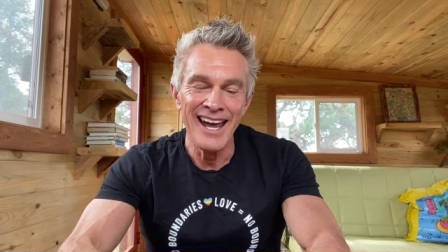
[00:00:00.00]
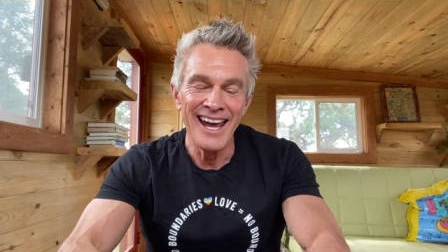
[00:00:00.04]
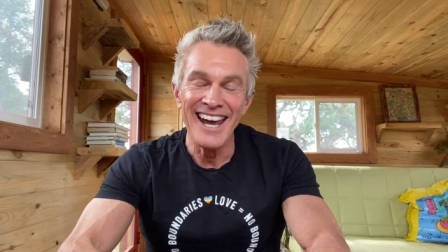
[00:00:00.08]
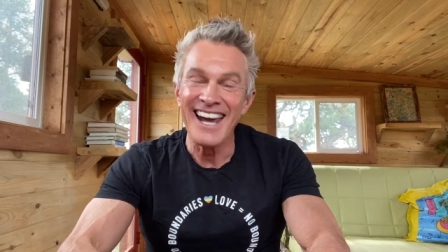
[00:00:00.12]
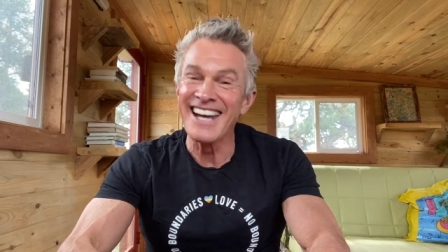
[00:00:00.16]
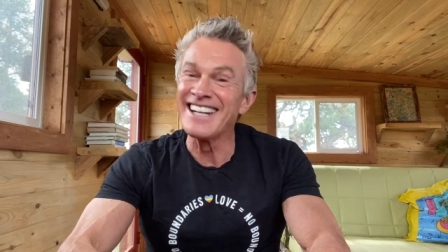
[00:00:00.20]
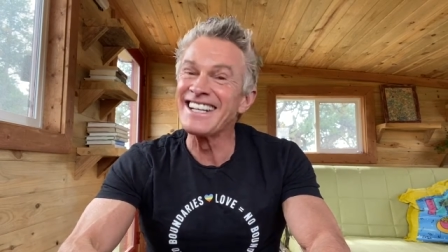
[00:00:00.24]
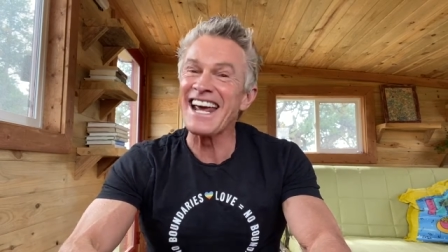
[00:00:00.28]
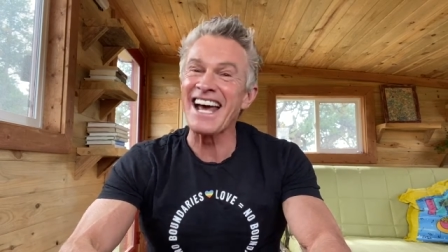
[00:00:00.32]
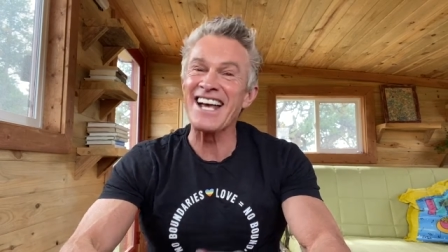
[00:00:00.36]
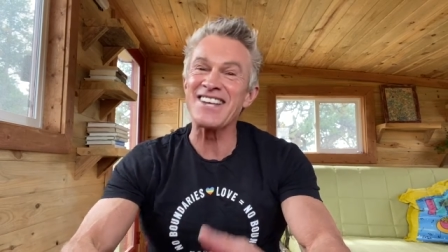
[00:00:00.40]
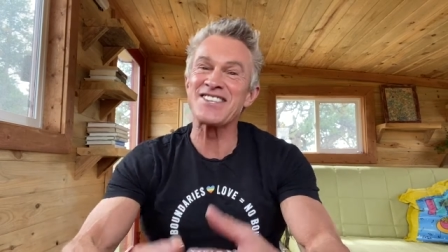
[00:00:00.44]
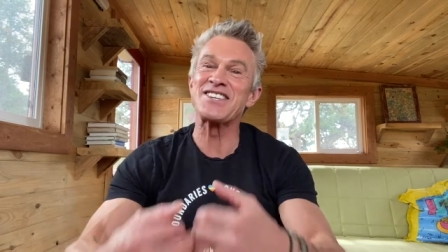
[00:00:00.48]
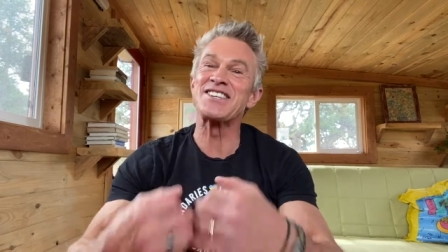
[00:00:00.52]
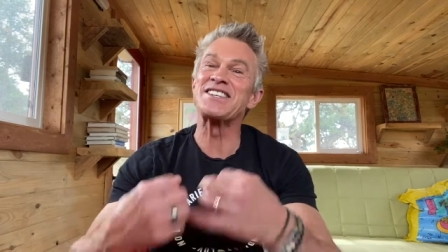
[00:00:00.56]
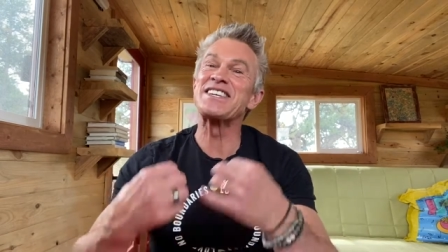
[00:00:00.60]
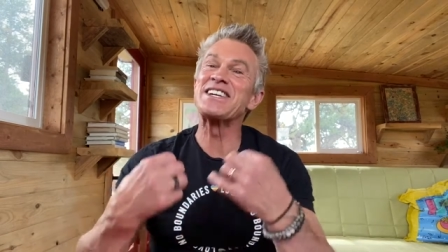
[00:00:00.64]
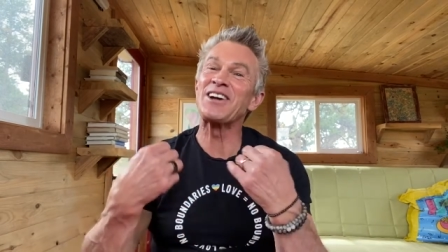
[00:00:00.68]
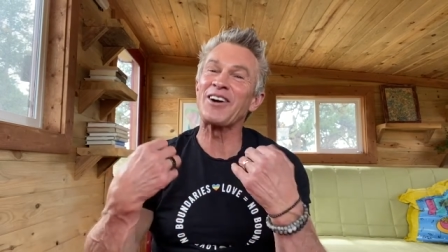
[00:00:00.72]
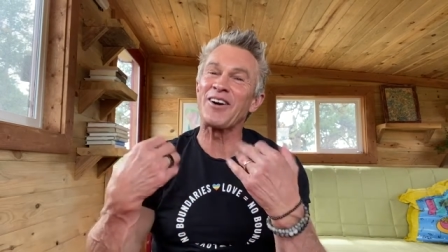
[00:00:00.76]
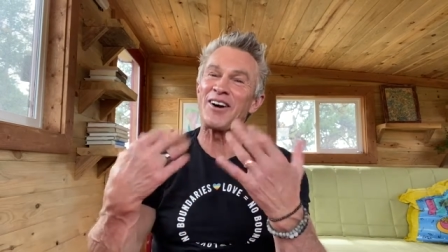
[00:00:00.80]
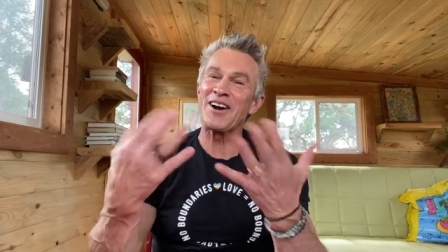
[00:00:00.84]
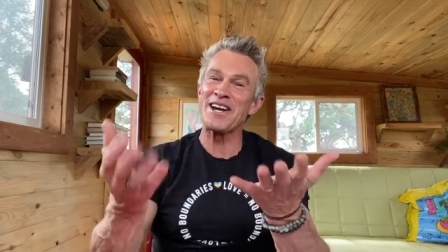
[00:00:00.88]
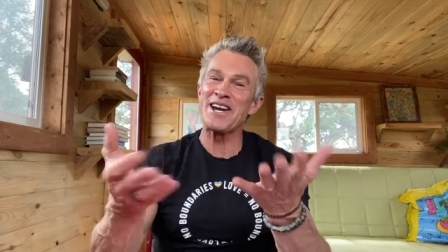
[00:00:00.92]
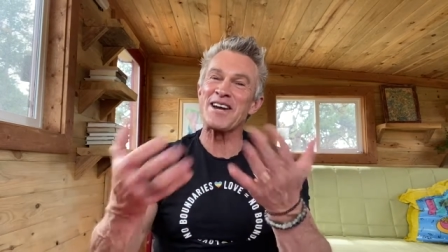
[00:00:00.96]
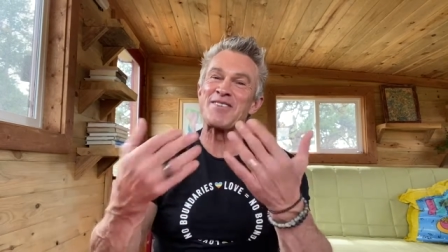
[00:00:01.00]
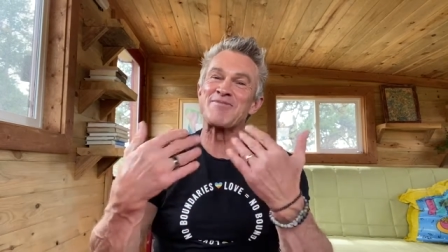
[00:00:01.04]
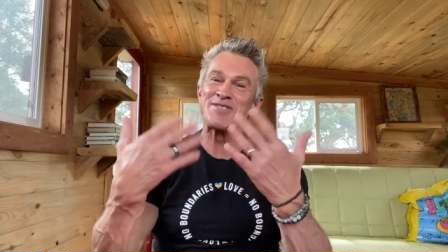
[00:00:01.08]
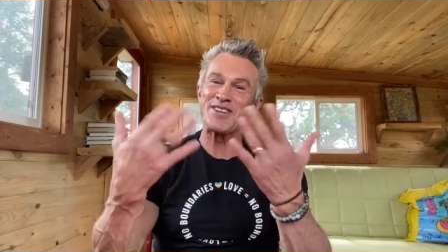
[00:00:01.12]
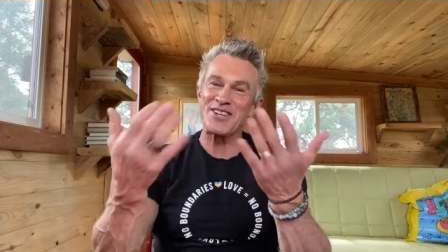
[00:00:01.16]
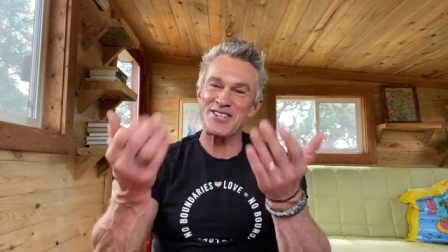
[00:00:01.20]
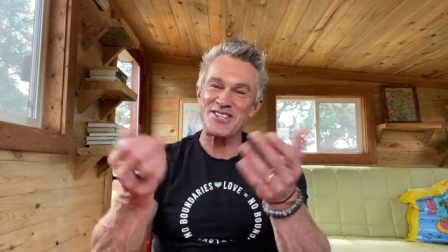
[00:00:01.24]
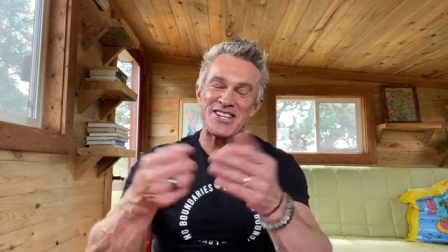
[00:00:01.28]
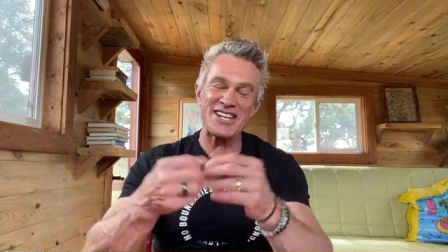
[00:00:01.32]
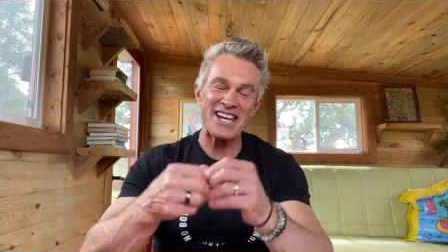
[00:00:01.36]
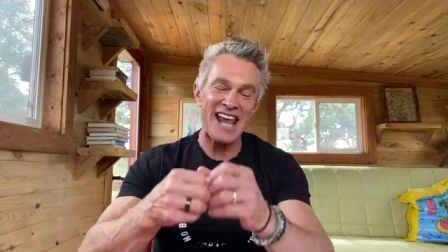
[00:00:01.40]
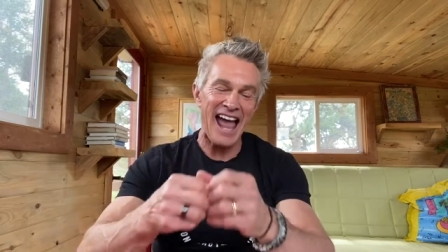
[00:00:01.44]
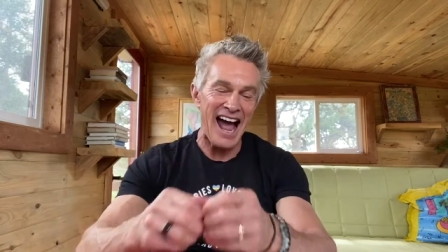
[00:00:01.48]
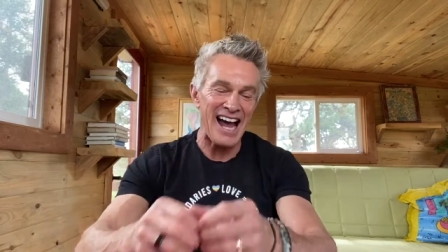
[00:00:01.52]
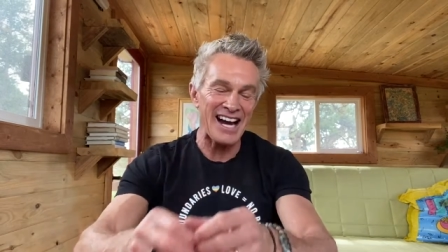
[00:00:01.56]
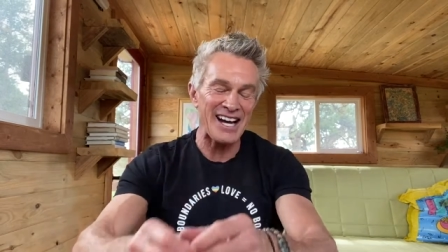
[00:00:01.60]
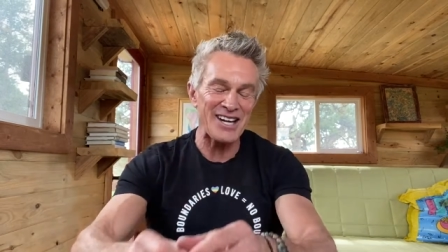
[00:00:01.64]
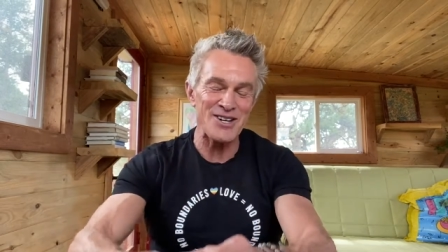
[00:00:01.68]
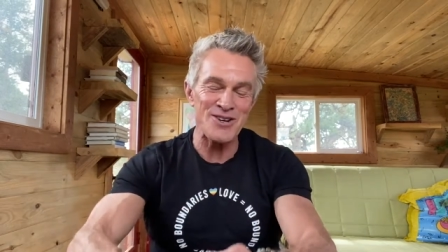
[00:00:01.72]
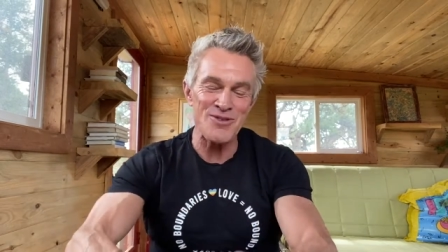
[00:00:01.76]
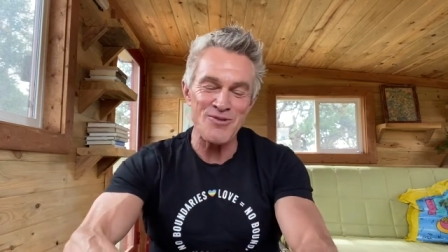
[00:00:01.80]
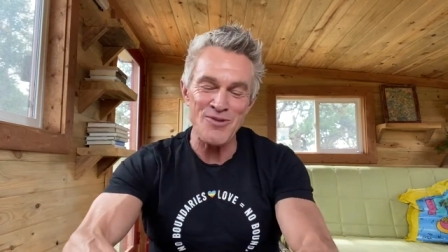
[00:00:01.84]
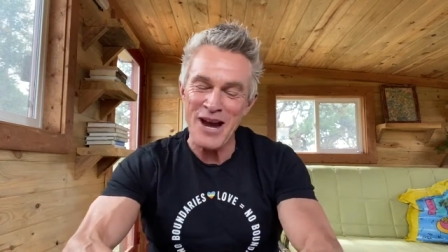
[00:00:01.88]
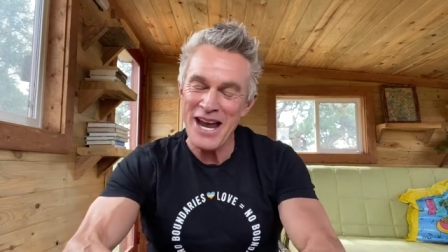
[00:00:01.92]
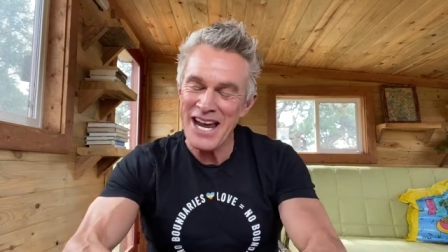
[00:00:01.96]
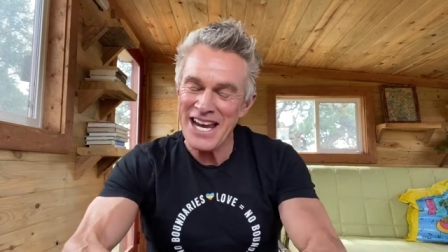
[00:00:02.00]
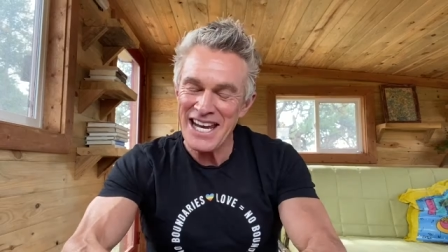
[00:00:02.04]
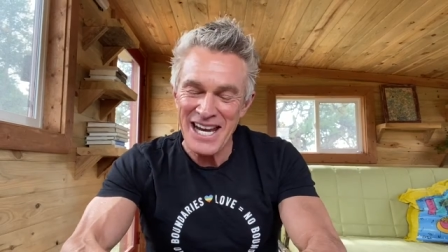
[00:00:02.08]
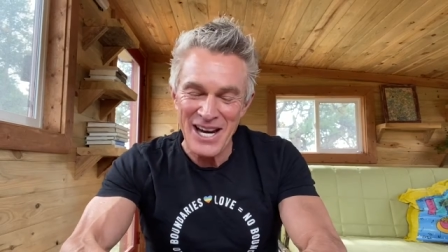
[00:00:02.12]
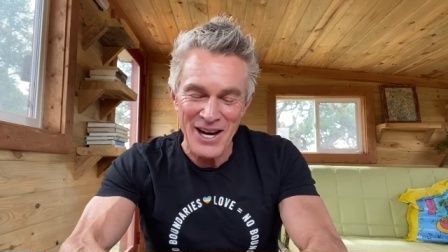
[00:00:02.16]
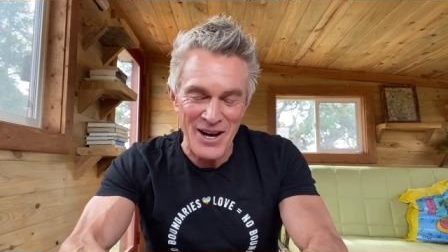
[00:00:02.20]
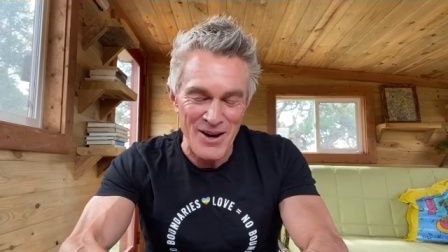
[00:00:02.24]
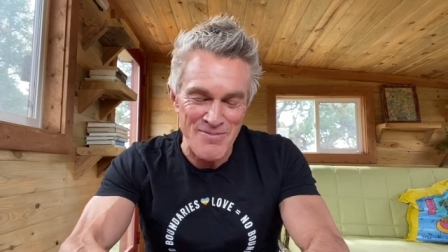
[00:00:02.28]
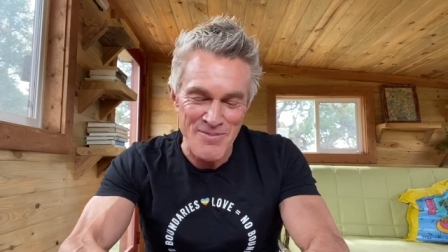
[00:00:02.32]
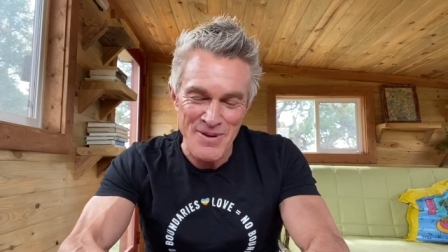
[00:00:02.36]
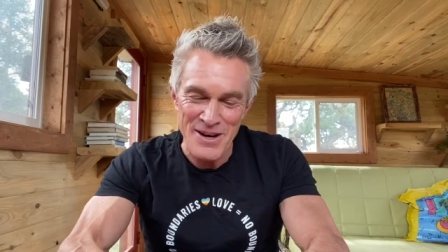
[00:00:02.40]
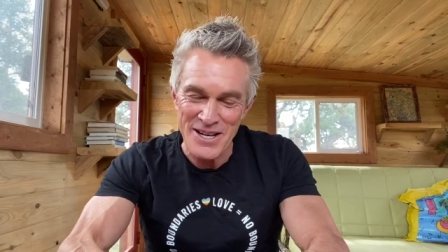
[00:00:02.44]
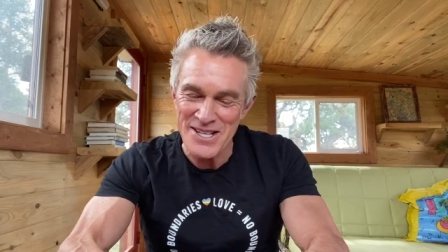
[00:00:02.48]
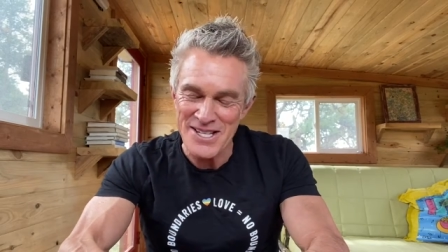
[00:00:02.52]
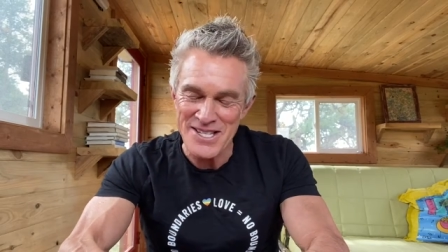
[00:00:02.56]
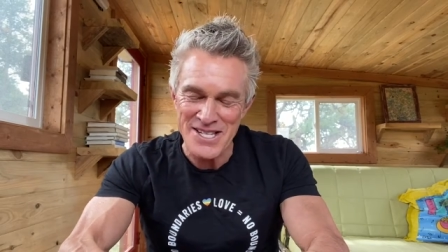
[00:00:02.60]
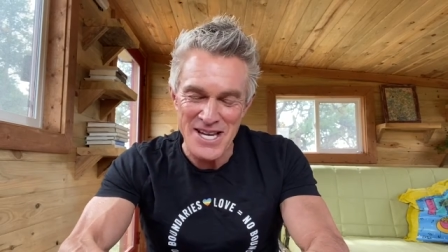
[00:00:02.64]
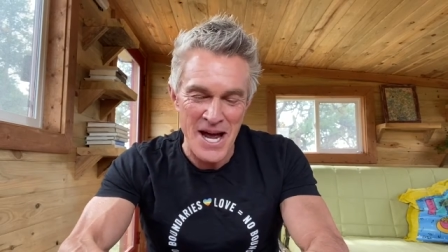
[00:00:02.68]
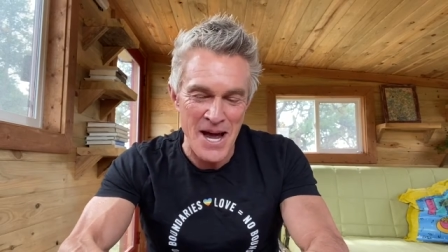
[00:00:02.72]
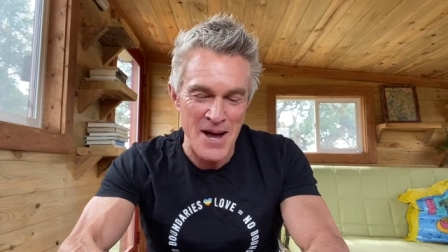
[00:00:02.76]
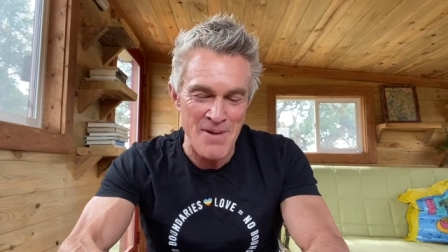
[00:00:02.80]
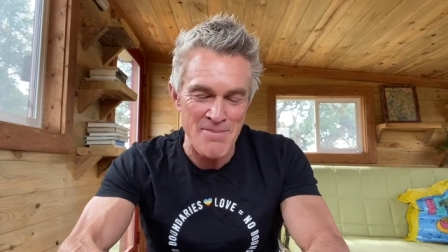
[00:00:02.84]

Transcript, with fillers: And yes, as here I am just yakking away here, but